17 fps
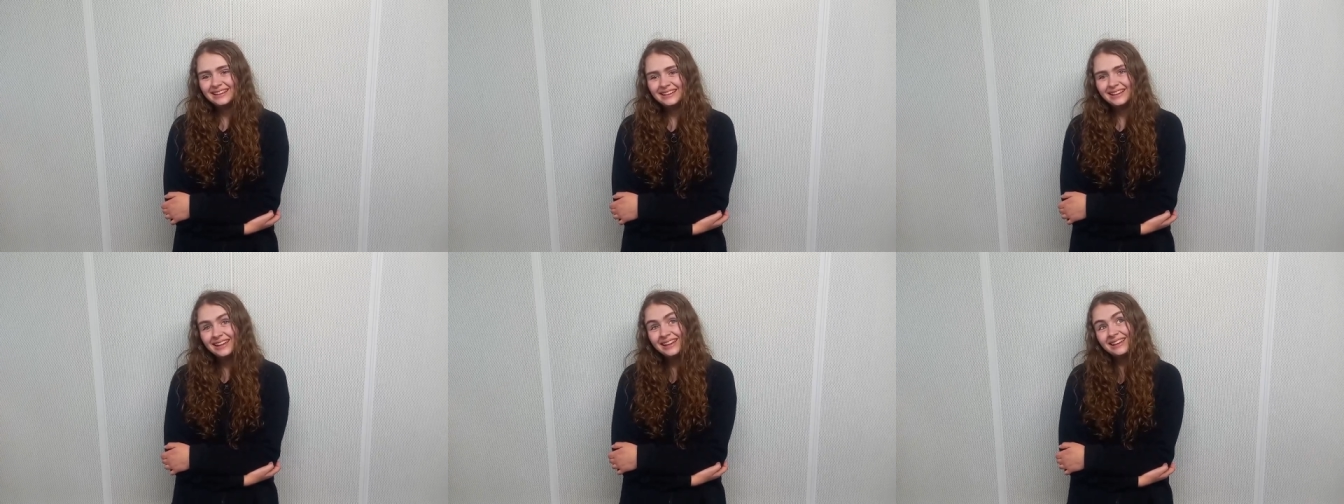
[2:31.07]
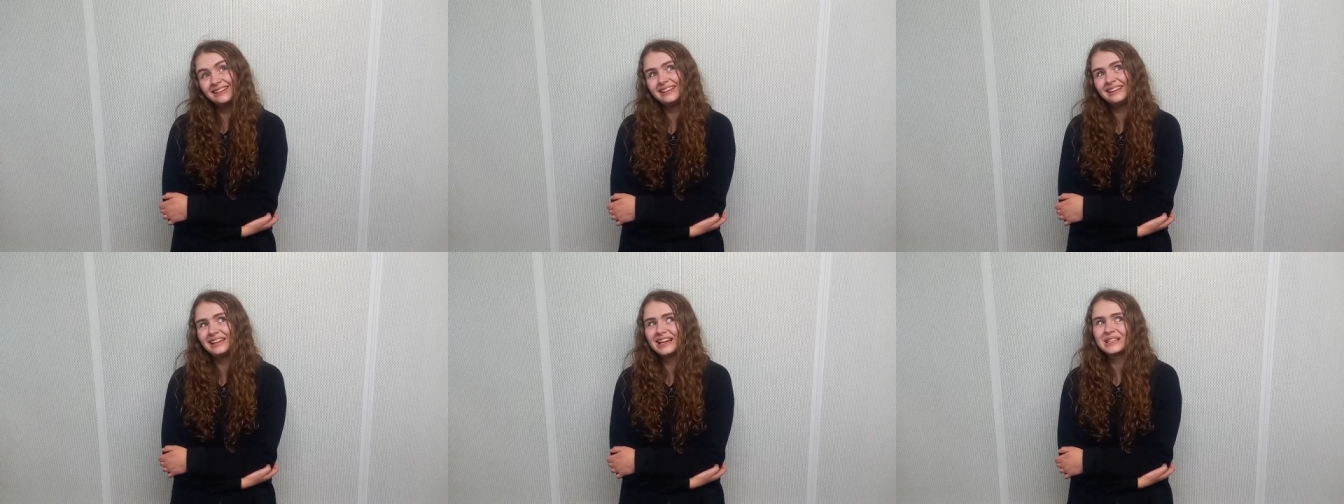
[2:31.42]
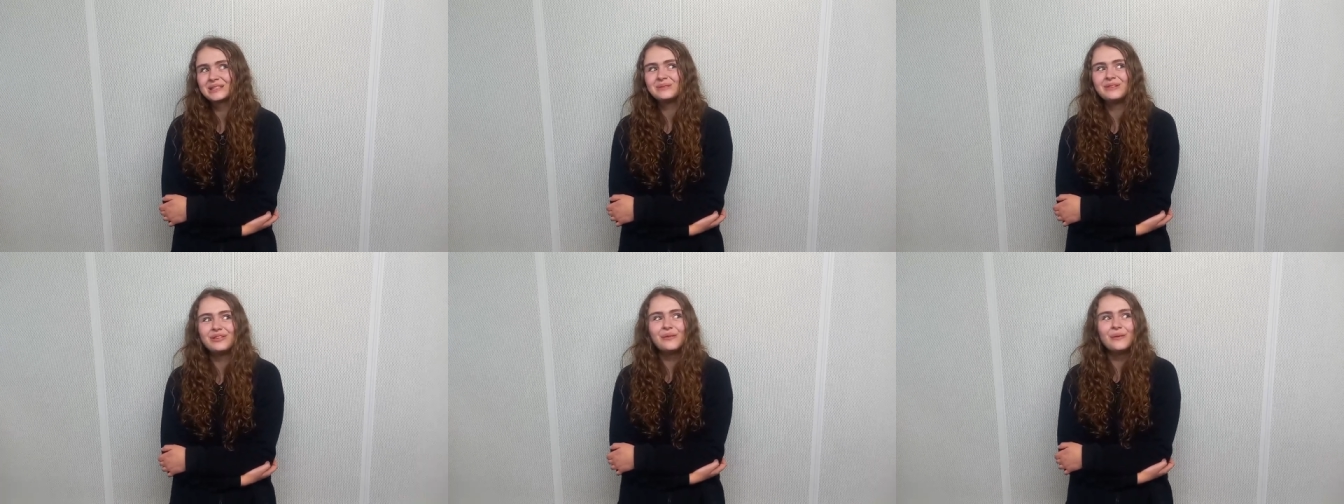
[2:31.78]
He asked
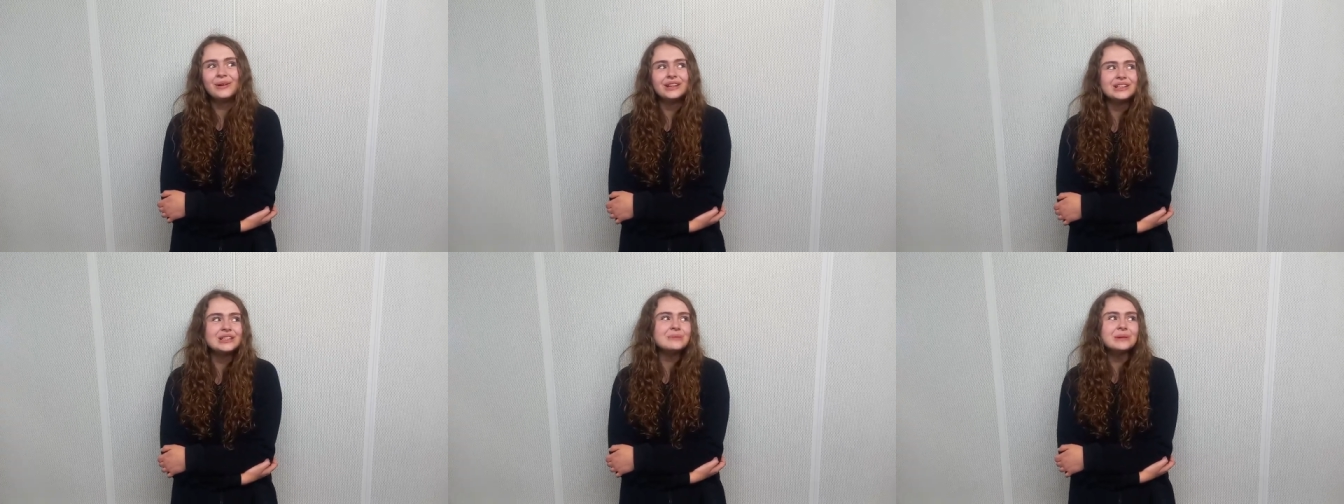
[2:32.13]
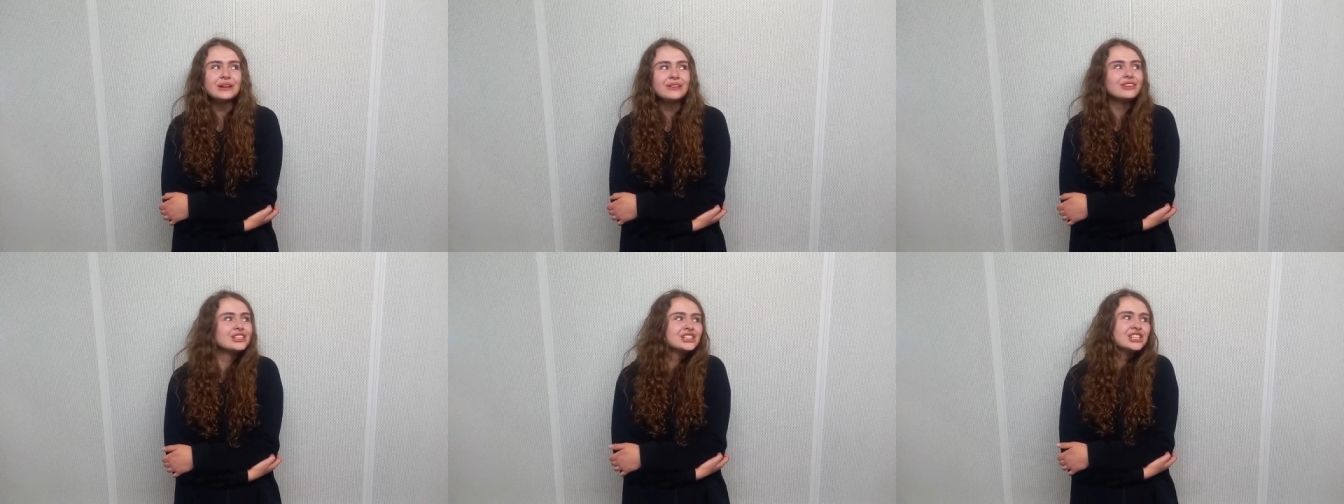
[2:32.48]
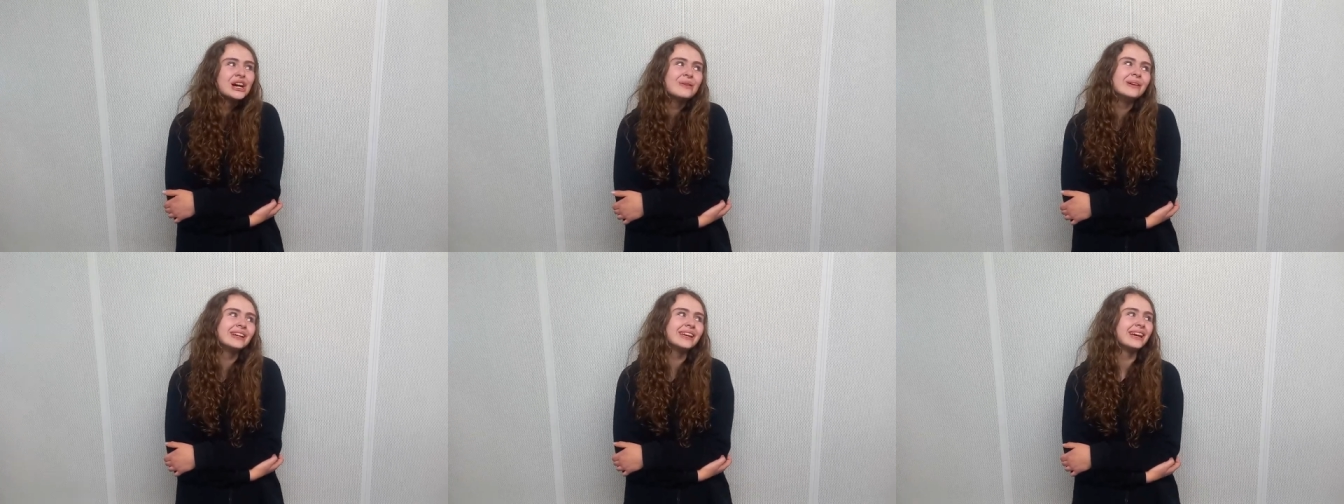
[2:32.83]
me if I wanted to be on the show
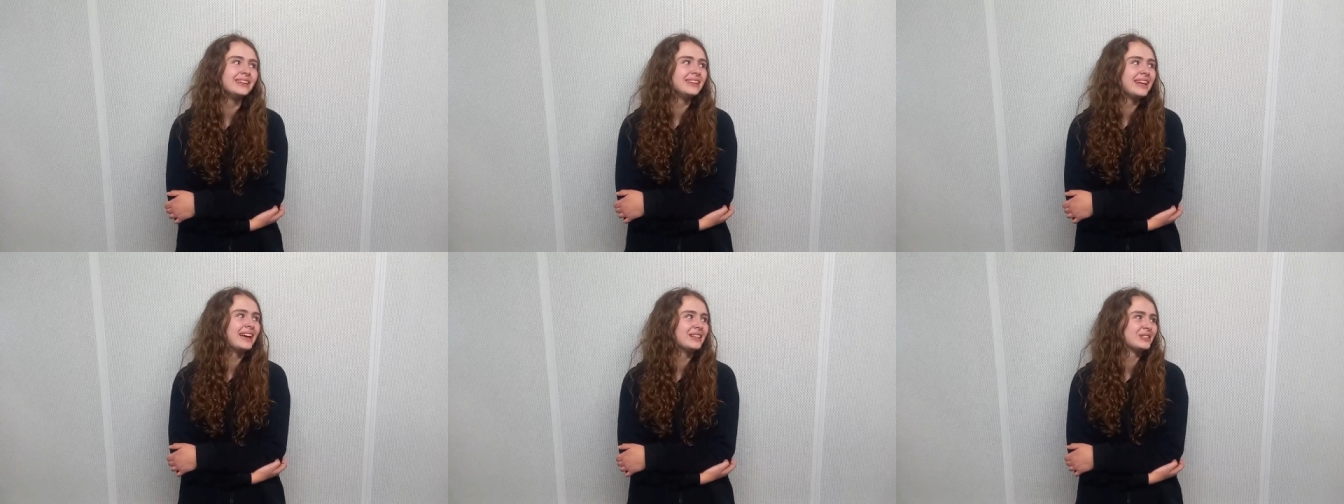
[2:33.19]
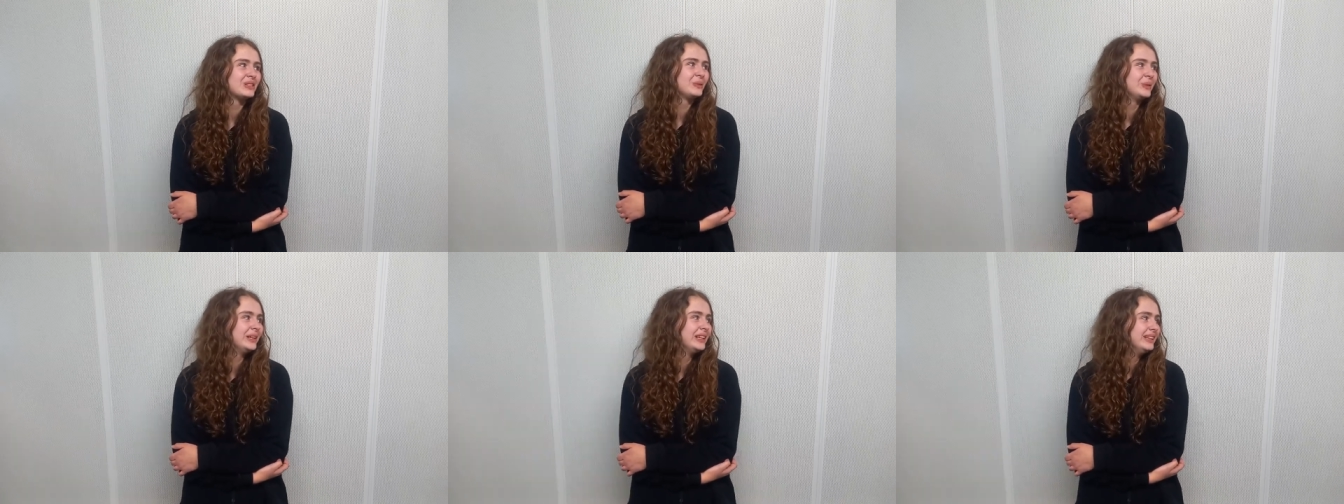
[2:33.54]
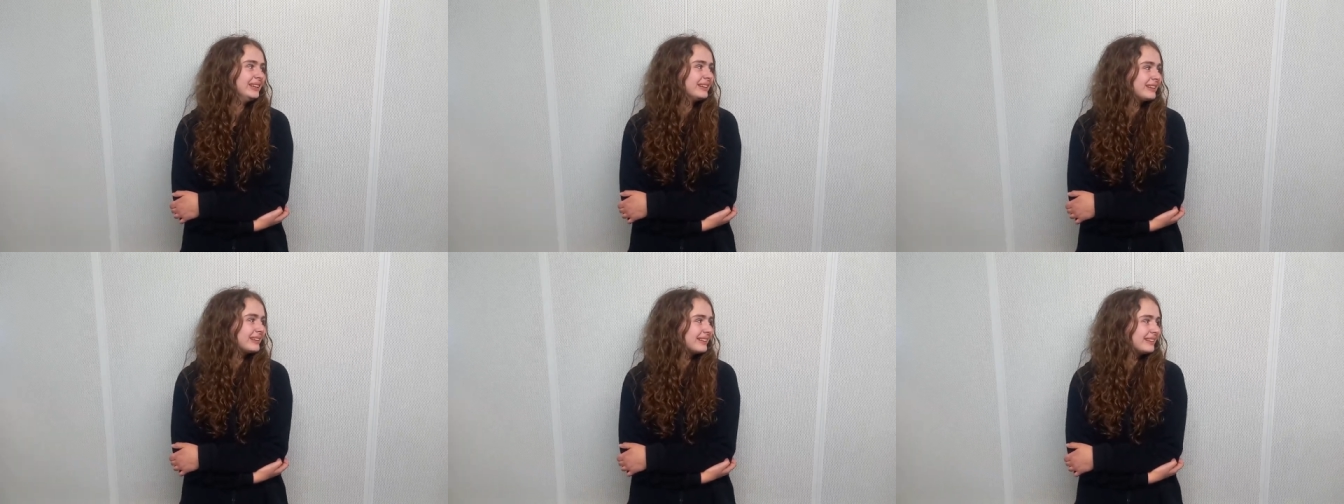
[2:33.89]
again next
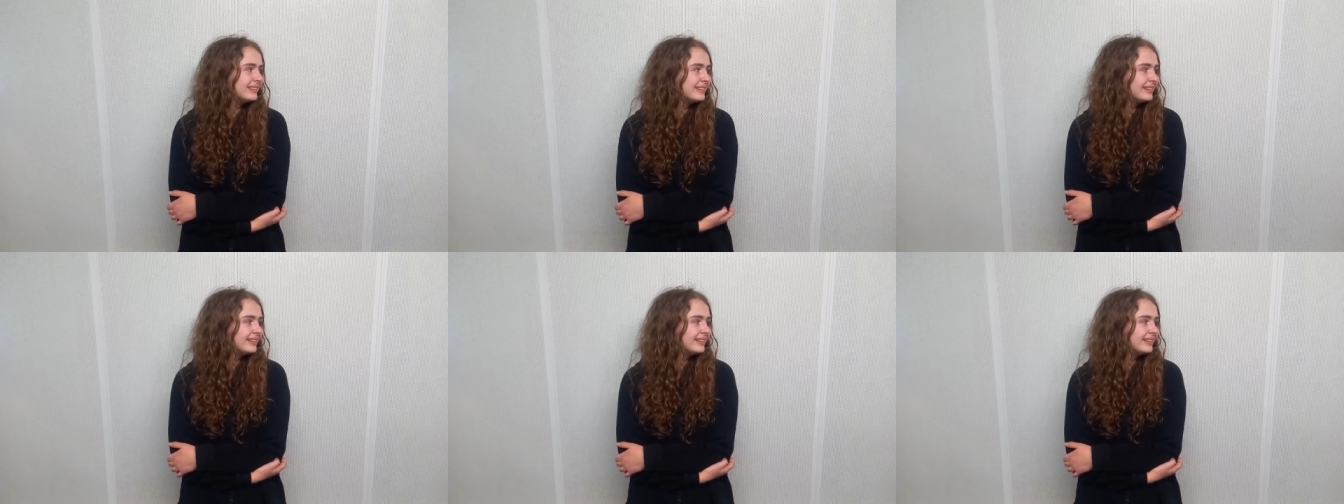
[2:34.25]
week.